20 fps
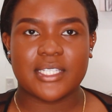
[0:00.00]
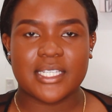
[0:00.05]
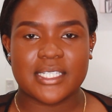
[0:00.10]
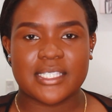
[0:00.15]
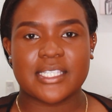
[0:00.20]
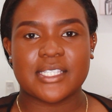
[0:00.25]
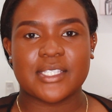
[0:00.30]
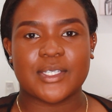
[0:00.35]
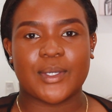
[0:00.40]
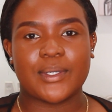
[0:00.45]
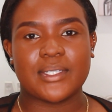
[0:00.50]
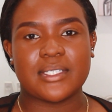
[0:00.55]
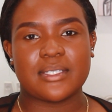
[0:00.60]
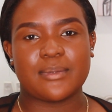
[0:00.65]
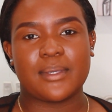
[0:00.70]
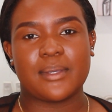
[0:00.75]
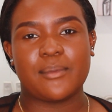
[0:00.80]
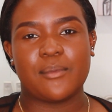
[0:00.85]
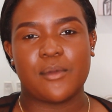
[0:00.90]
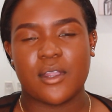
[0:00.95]
This is going to
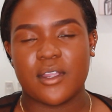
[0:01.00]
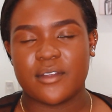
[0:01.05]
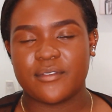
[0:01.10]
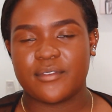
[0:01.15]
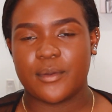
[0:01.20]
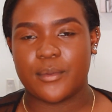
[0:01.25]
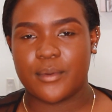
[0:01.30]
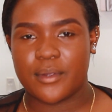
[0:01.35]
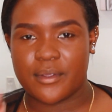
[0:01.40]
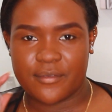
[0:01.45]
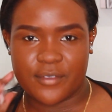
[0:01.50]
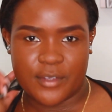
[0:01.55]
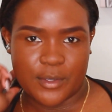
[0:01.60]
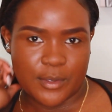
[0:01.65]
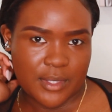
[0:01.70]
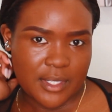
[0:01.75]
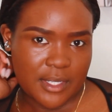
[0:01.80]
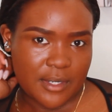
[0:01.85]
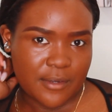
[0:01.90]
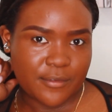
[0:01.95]
be more of a
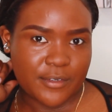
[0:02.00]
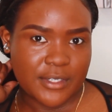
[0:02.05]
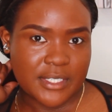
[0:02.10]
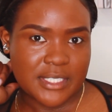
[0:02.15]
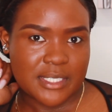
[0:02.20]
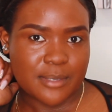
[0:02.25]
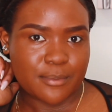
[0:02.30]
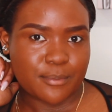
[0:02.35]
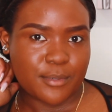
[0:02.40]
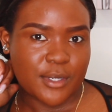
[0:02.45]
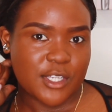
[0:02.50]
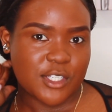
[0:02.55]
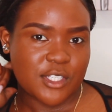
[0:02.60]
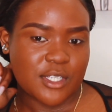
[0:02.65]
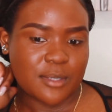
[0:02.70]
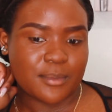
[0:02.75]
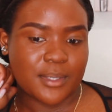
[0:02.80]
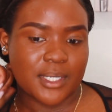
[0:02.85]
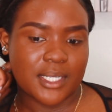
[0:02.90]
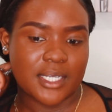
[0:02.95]
review than a first
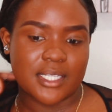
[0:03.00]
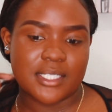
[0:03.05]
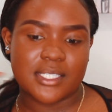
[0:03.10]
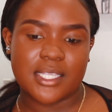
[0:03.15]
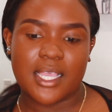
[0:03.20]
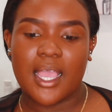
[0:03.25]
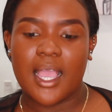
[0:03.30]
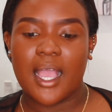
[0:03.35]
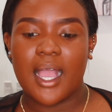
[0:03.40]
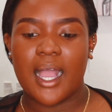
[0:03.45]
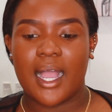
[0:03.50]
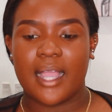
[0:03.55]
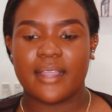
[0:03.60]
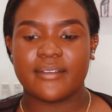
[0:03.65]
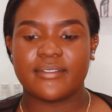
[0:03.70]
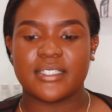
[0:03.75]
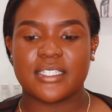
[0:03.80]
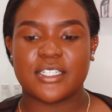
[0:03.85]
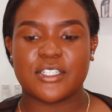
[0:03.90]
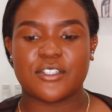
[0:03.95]
impression because I've
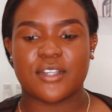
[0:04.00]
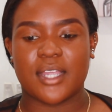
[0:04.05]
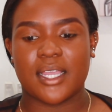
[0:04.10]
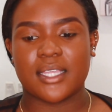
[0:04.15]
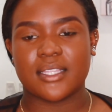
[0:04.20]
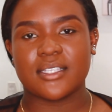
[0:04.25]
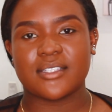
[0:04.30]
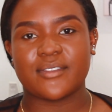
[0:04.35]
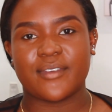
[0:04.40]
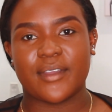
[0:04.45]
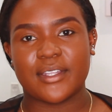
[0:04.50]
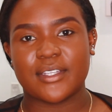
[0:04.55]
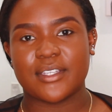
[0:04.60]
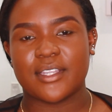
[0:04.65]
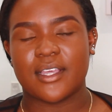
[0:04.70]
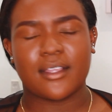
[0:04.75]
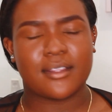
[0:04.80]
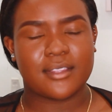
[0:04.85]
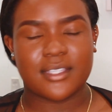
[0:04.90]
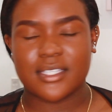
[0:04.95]
already tried
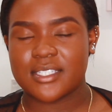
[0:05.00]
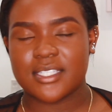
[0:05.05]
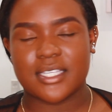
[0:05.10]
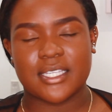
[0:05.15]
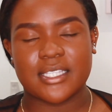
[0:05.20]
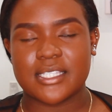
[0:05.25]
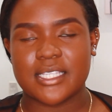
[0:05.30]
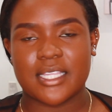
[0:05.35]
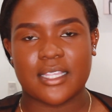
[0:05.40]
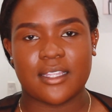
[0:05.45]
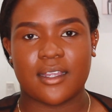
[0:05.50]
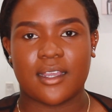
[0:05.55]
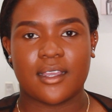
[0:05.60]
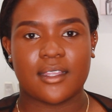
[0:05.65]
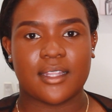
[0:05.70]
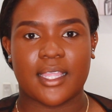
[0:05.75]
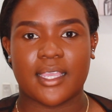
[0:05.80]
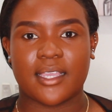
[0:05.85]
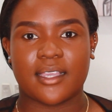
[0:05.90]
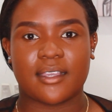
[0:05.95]
this concealer
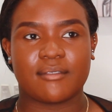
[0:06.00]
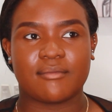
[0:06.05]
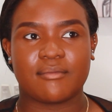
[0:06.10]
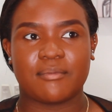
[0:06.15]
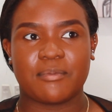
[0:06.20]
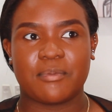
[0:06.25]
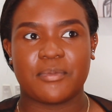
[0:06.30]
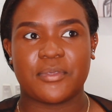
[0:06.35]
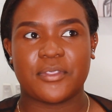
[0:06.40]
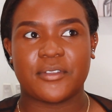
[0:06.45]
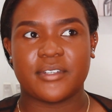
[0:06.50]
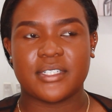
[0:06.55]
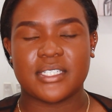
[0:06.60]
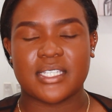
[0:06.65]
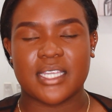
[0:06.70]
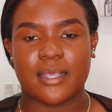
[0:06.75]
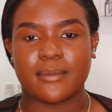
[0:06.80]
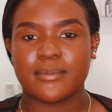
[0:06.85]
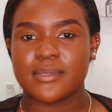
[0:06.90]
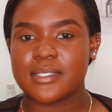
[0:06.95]
out like 3
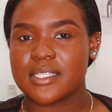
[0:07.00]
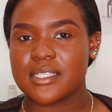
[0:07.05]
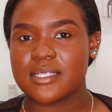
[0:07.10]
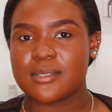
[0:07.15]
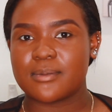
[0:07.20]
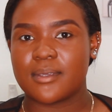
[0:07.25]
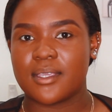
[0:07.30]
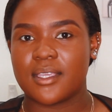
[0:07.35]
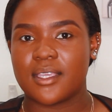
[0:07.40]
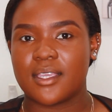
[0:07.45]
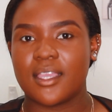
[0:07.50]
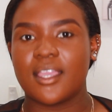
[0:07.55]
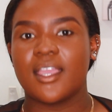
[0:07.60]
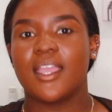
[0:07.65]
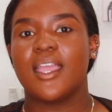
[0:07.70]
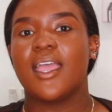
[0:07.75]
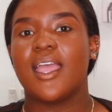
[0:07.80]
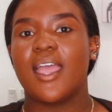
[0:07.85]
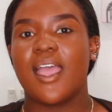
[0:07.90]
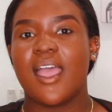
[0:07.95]
times this week.
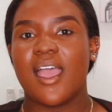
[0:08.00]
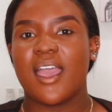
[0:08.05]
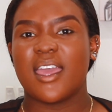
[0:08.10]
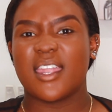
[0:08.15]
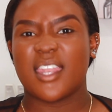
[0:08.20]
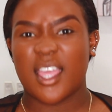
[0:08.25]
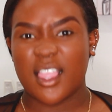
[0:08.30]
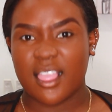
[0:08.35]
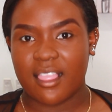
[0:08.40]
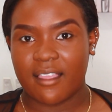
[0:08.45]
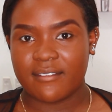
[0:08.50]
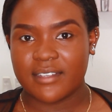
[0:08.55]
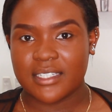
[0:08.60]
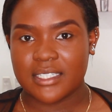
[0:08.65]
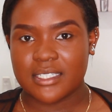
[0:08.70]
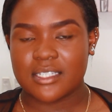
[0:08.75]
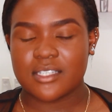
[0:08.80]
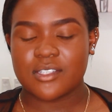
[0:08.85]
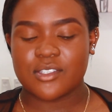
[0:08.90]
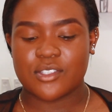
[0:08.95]

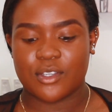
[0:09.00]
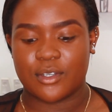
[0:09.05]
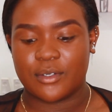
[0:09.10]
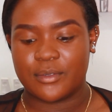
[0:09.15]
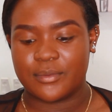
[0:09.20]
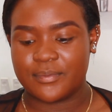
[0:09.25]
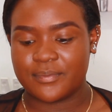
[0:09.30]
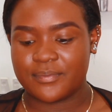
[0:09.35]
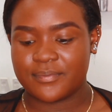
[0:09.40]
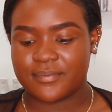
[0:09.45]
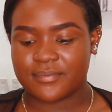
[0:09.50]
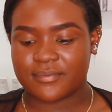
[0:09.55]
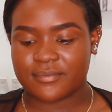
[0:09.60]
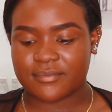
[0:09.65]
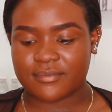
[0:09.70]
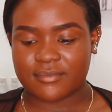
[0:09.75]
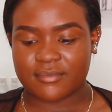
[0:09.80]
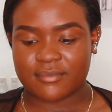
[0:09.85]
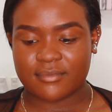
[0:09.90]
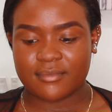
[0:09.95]
So
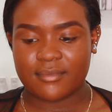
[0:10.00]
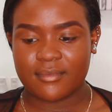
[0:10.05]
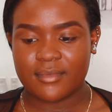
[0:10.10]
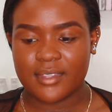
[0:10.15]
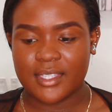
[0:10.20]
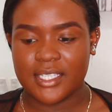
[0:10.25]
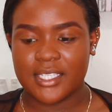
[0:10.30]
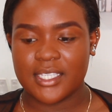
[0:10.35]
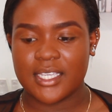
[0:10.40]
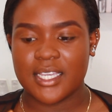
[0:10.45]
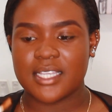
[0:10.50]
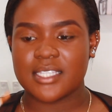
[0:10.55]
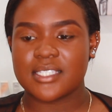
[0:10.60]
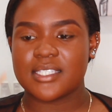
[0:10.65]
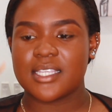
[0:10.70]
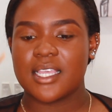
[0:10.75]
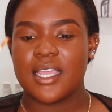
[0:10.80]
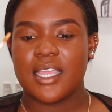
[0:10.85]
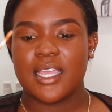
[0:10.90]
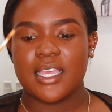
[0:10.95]
yes,
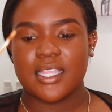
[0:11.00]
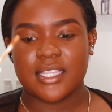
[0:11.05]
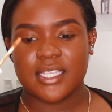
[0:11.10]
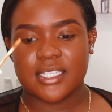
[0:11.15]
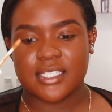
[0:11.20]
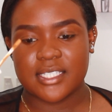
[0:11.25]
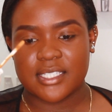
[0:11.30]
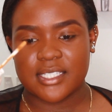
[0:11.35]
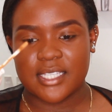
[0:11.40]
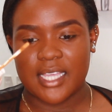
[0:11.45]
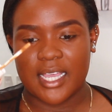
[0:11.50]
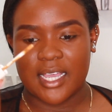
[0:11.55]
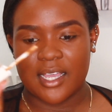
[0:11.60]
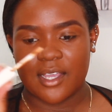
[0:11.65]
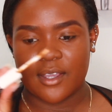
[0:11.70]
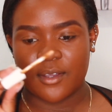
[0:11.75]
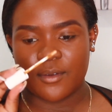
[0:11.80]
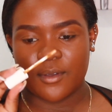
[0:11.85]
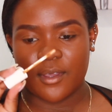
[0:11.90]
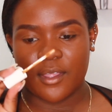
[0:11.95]
this is
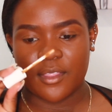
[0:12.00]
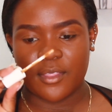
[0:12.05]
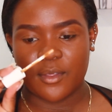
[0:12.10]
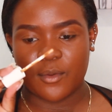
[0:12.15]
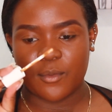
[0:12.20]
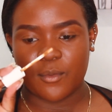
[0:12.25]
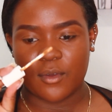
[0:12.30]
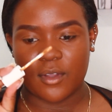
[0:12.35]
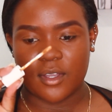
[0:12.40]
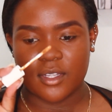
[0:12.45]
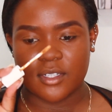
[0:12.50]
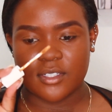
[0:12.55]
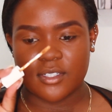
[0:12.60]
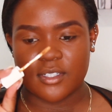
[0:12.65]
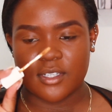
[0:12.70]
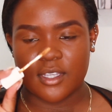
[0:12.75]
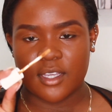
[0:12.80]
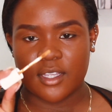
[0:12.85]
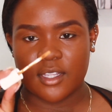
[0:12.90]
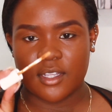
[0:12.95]
how the
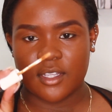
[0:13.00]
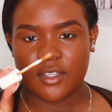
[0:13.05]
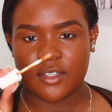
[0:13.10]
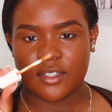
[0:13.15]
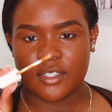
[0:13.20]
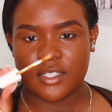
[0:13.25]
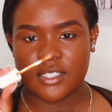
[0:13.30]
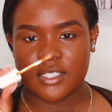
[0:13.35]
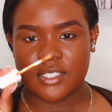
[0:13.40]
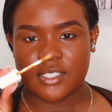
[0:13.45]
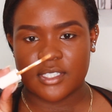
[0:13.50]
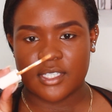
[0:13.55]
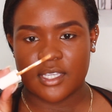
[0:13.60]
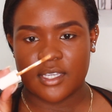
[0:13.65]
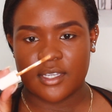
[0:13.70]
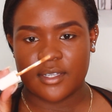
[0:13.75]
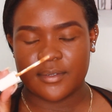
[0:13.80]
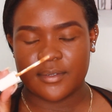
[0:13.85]
wand looks.